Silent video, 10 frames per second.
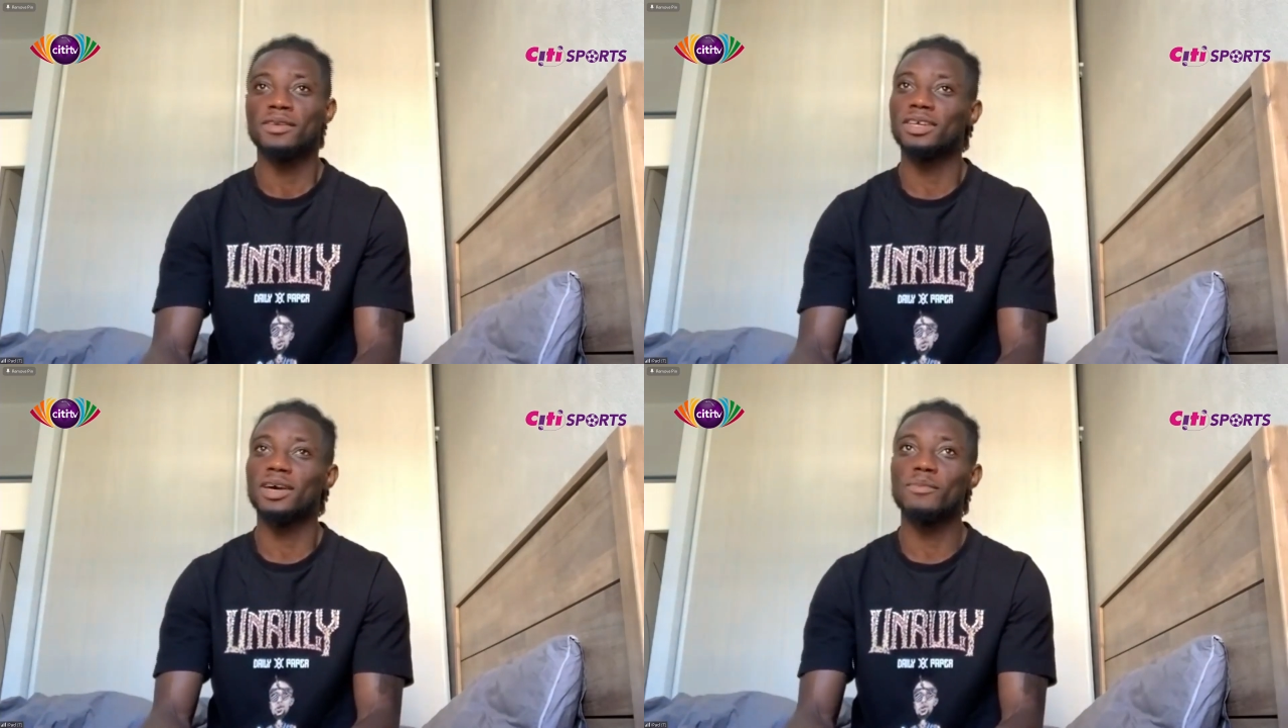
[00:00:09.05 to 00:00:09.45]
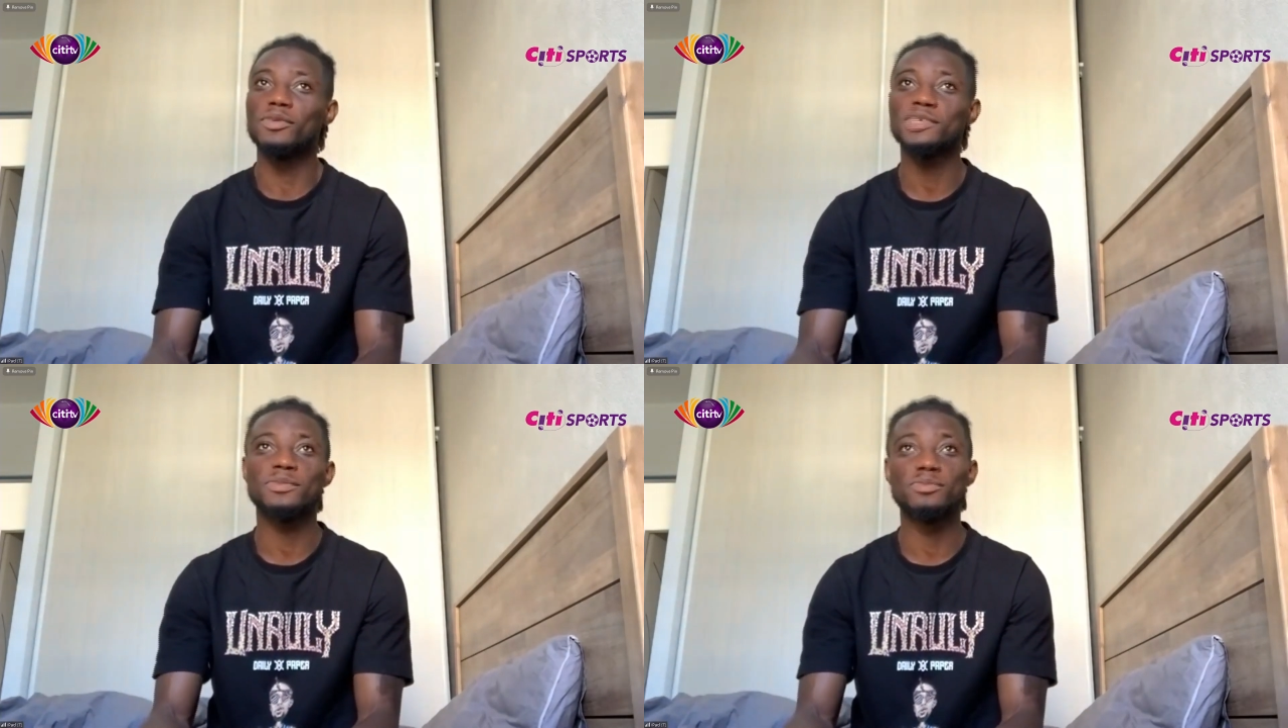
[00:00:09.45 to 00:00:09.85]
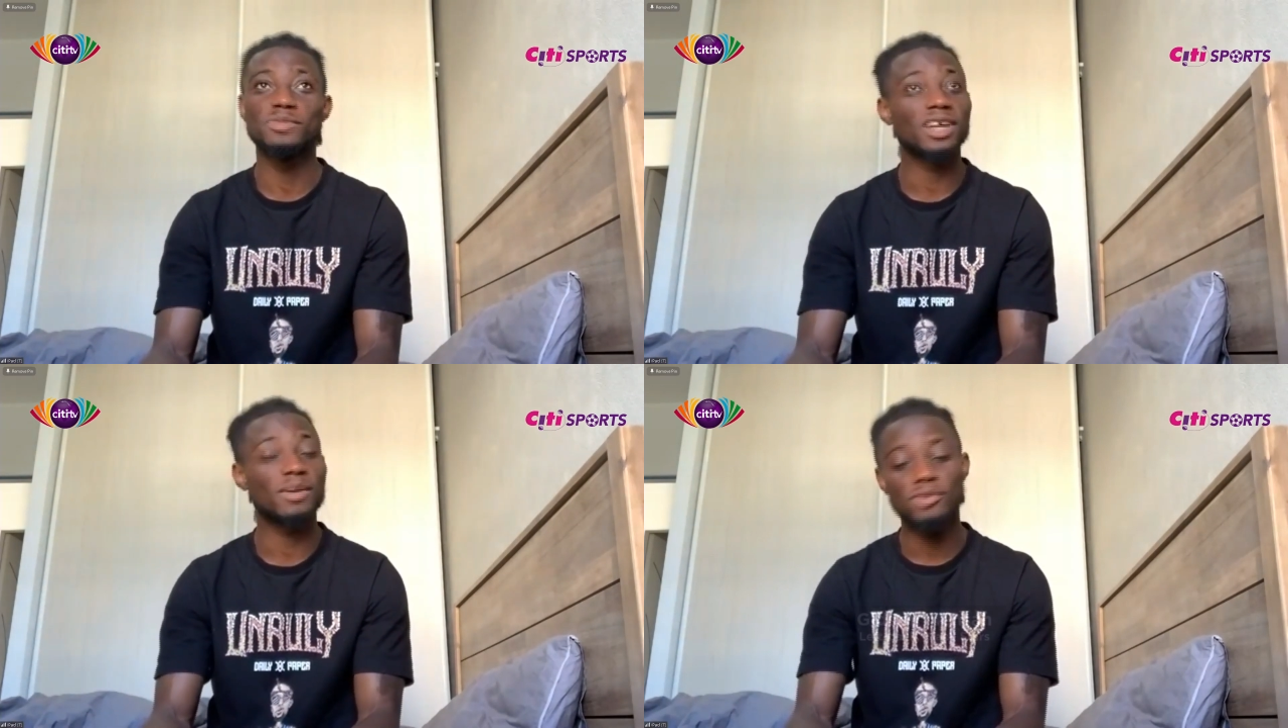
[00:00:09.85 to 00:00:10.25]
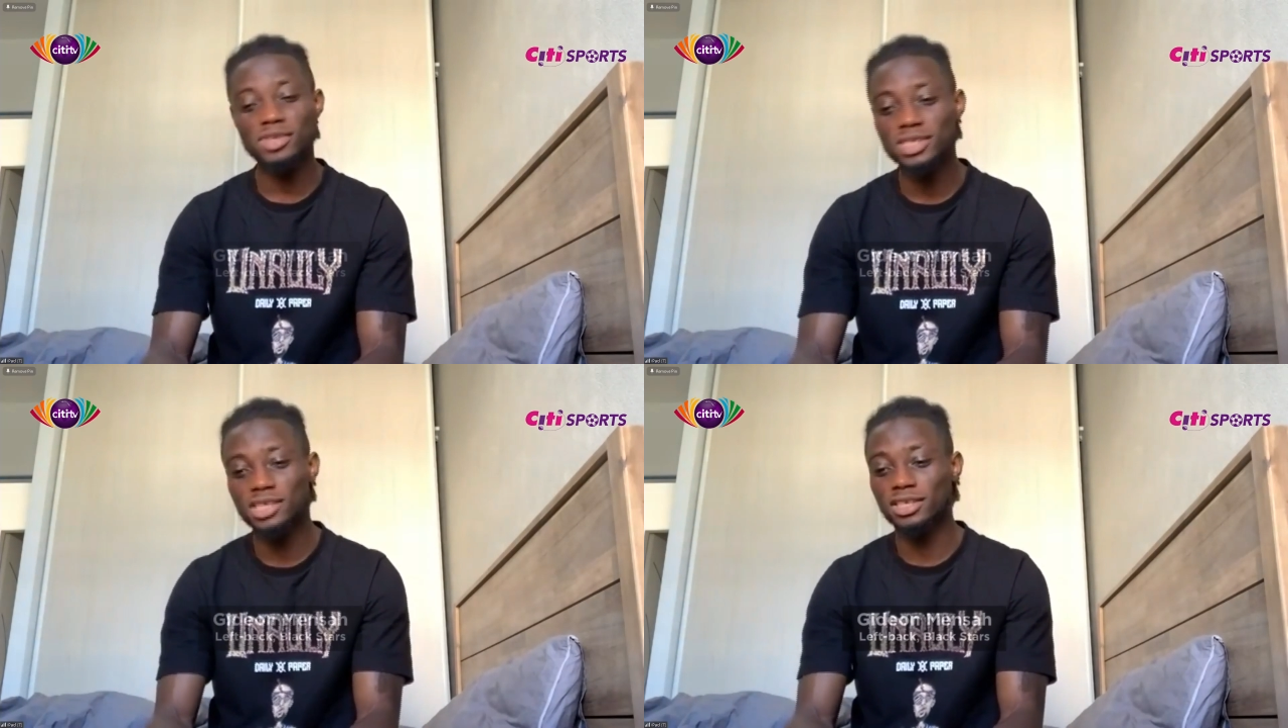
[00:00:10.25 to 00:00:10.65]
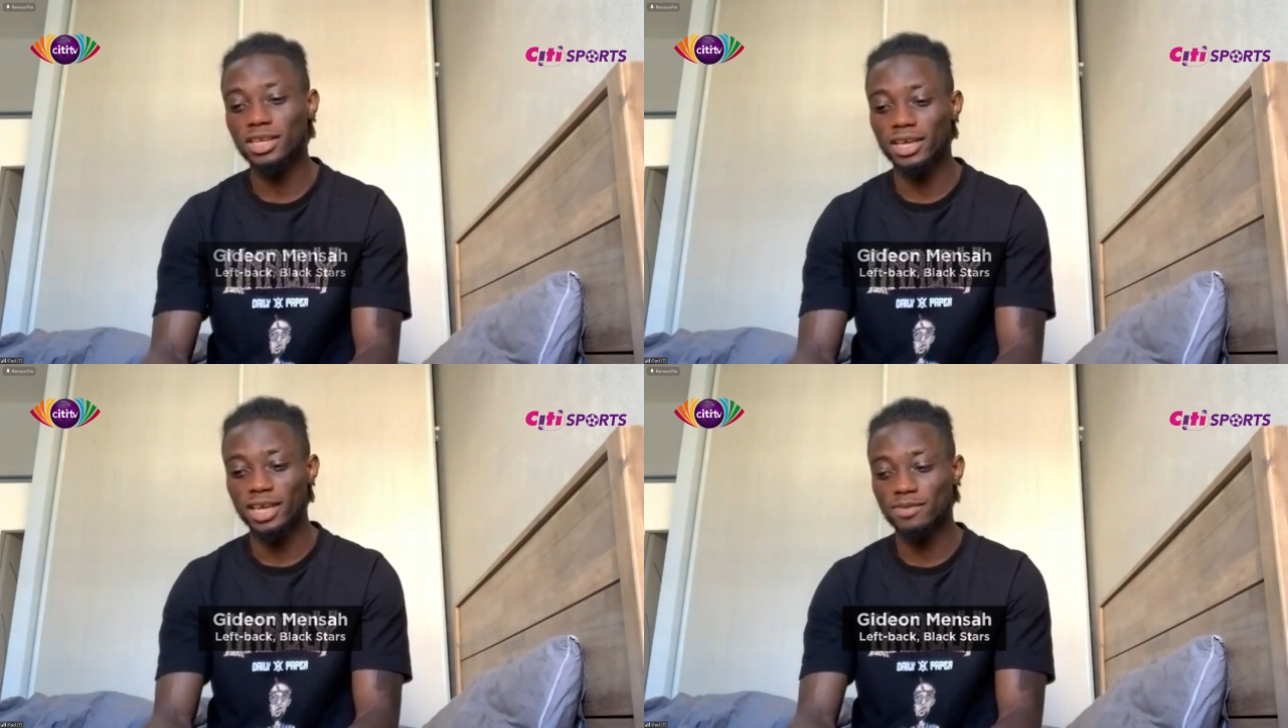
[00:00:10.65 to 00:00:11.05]
there are most things in
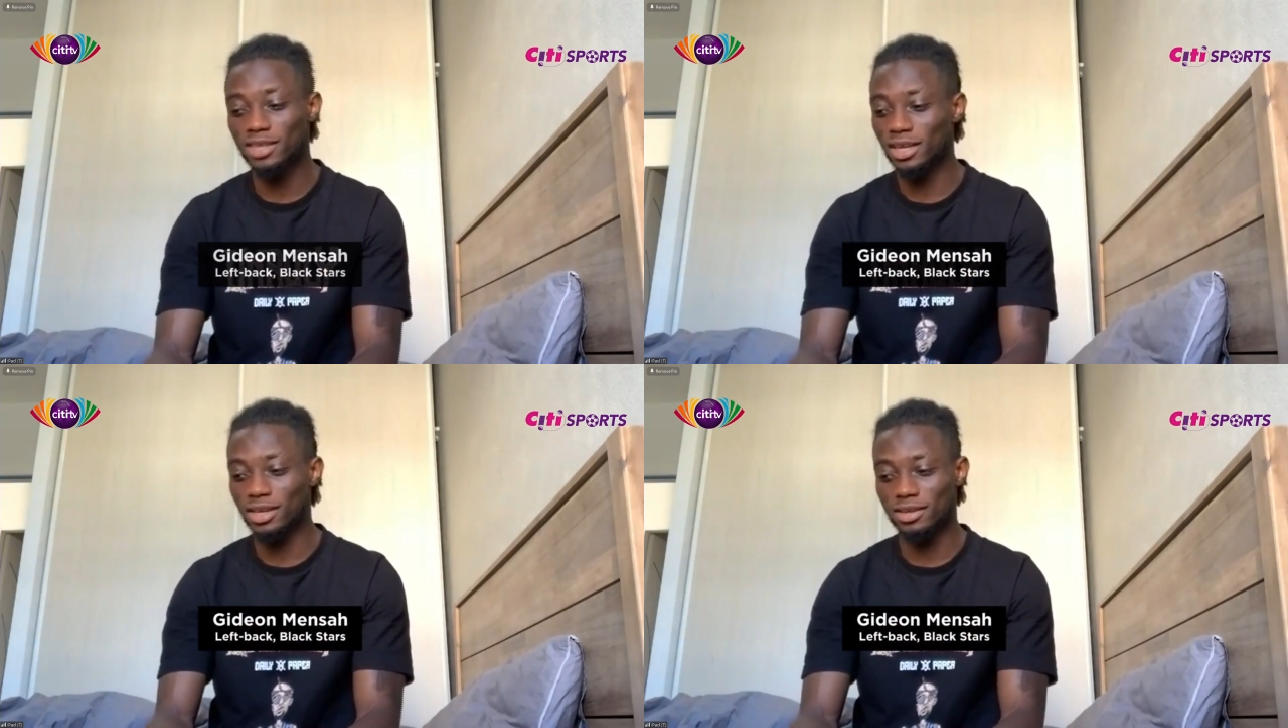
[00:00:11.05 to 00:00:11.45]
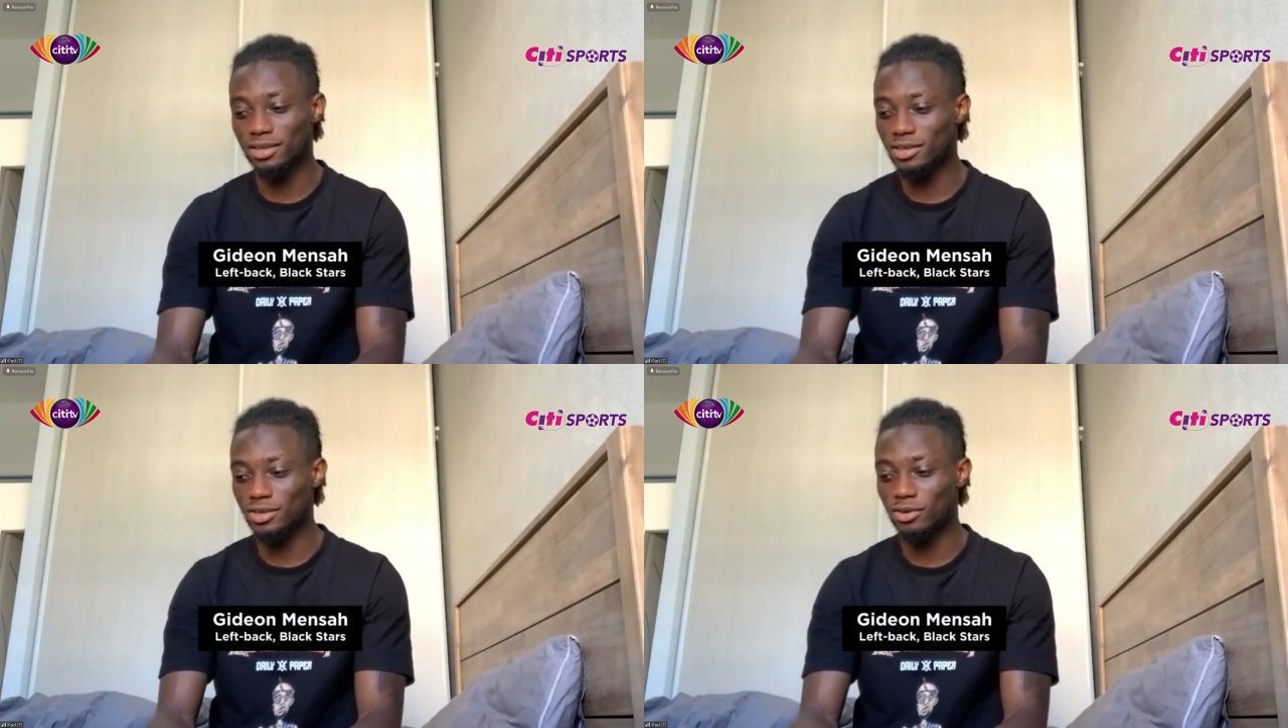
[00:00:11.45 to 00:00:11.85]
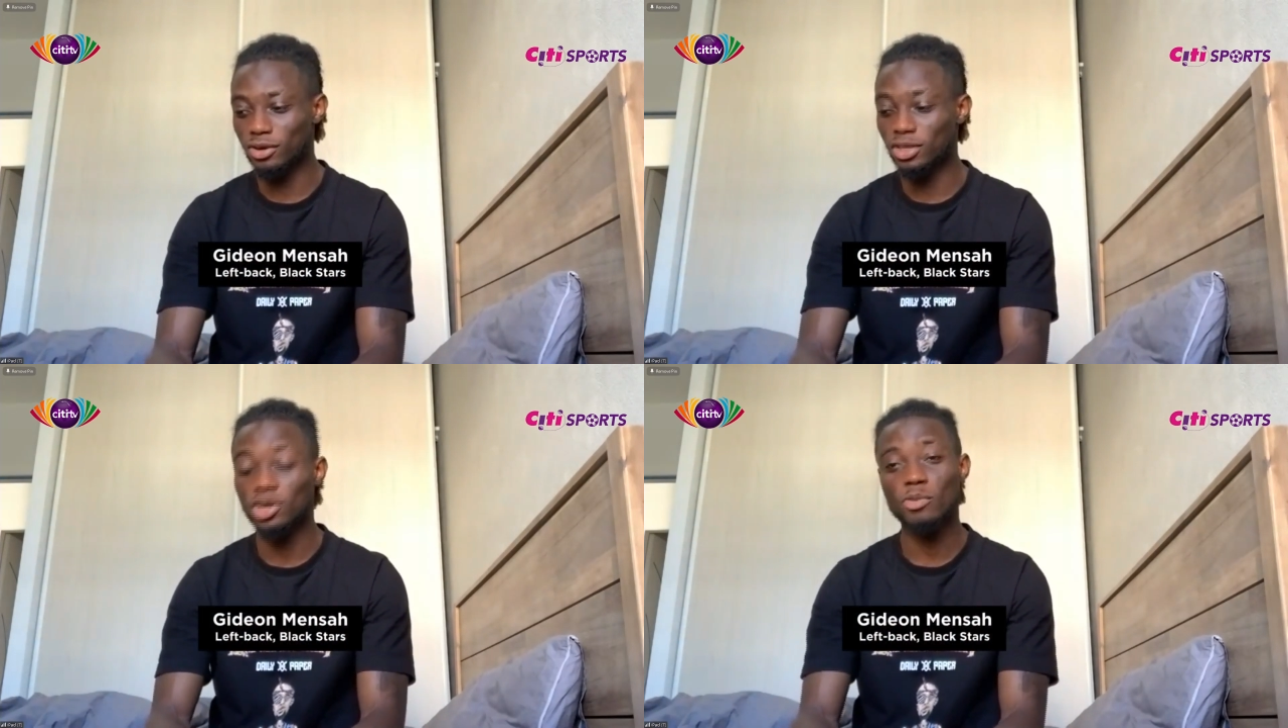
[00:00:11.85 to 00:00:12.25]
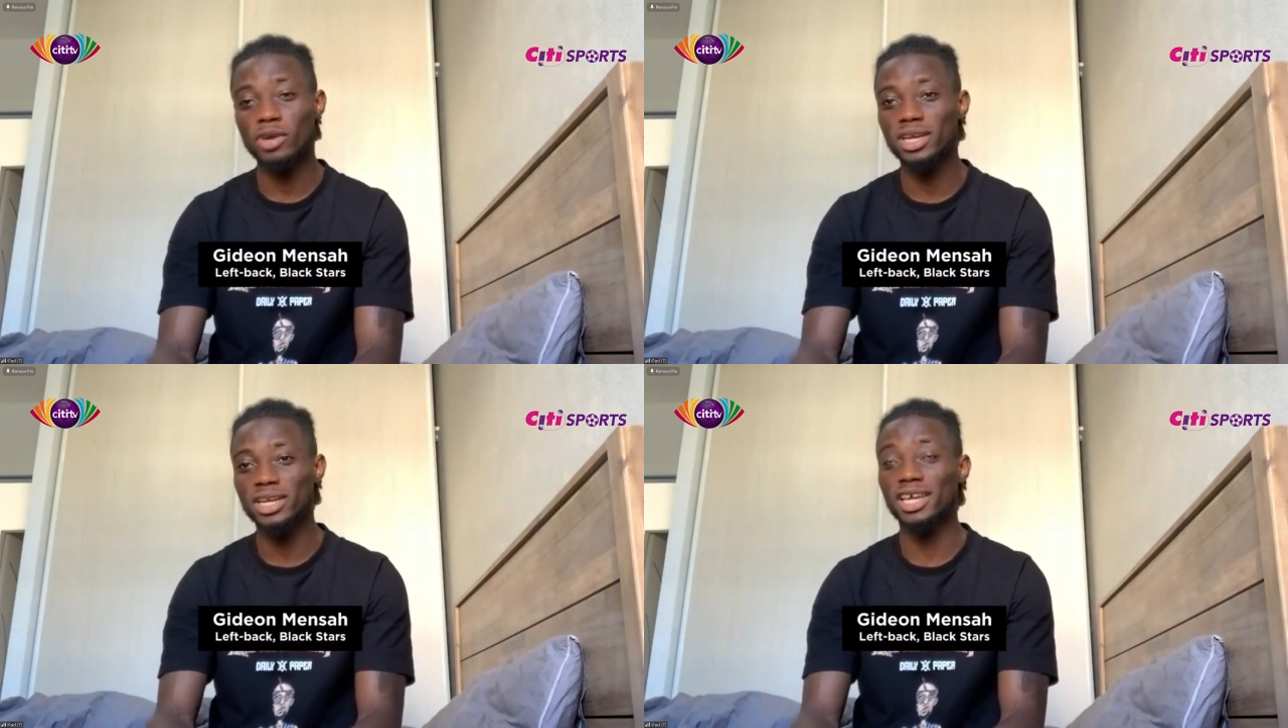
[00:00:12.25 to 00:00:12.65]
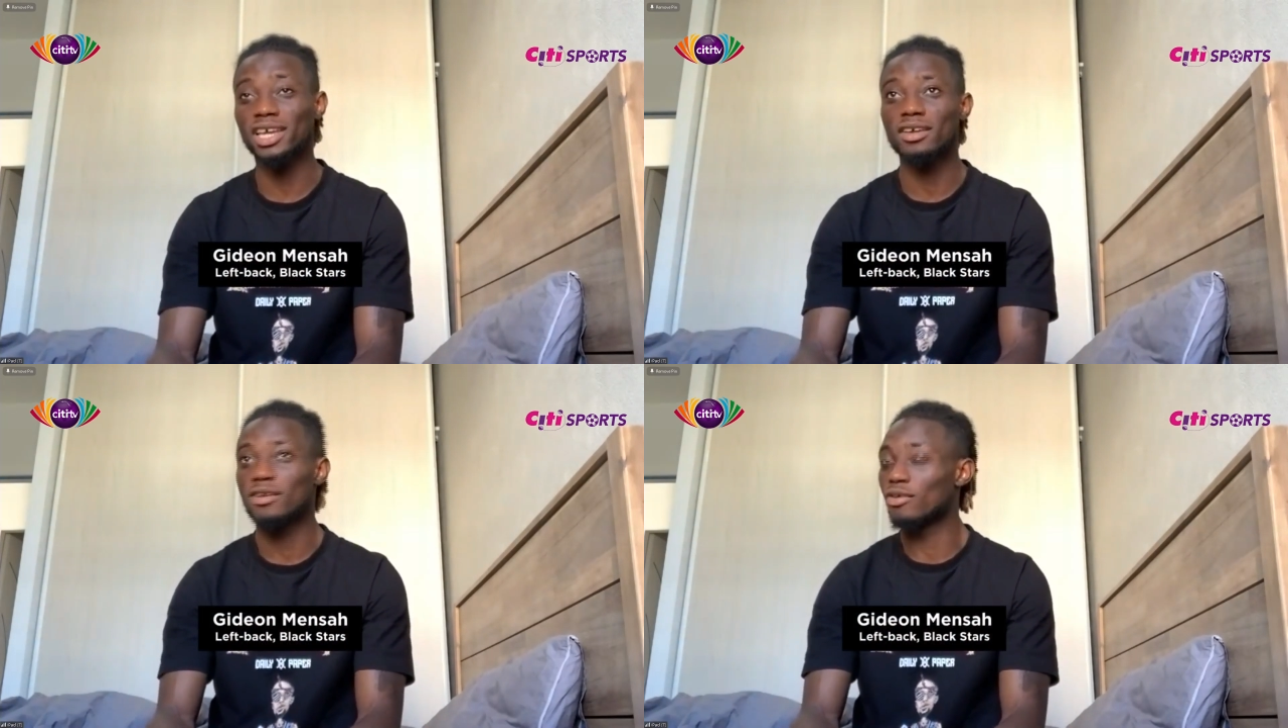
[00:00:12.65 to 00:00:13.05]
the games that, on a normal day,